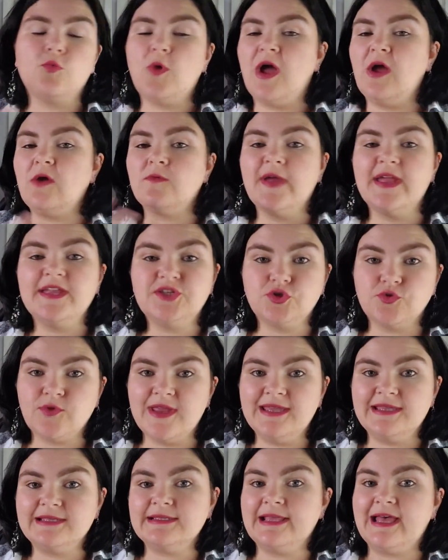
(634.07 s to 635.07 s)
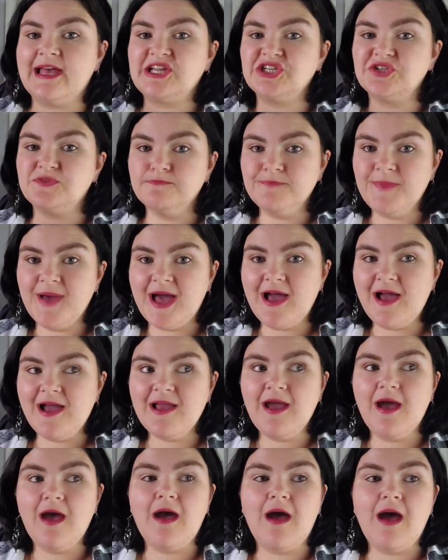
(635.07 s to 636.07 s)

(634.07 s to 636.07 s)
a red drink slash mug.